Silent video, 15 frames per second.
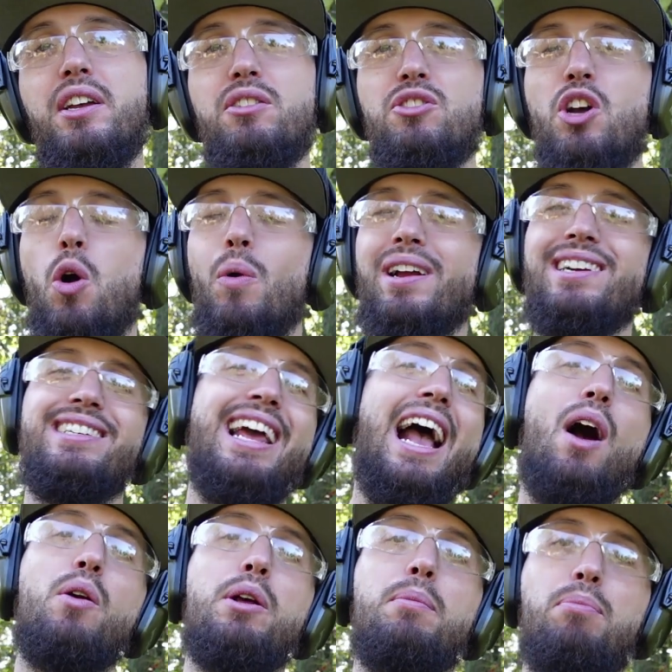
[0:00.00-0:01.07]
is going
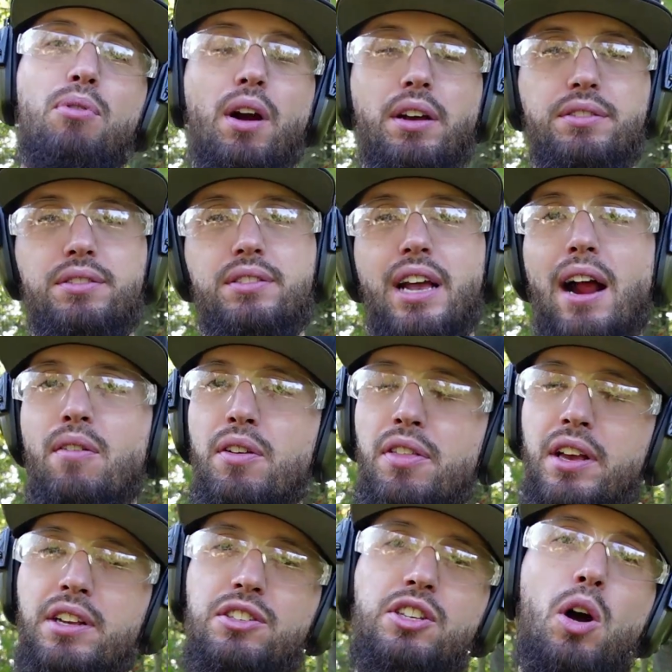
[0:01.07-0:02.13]
down in price.
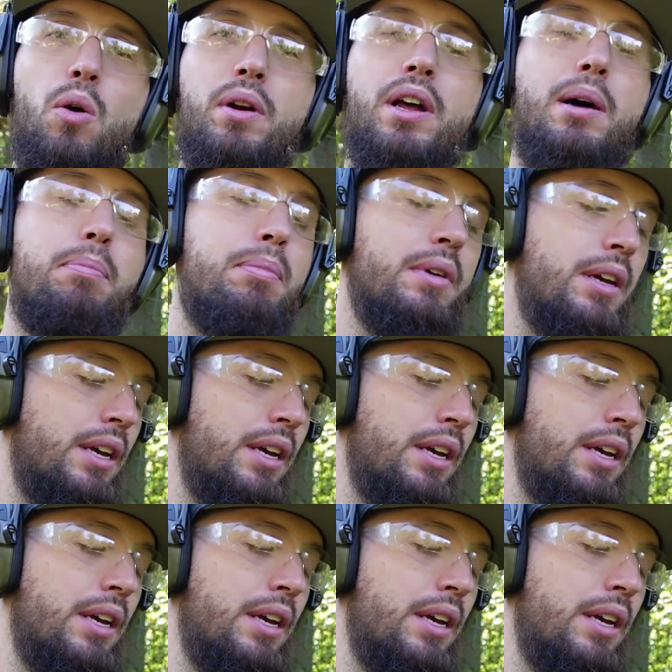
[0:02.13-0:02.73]
Everything is going up.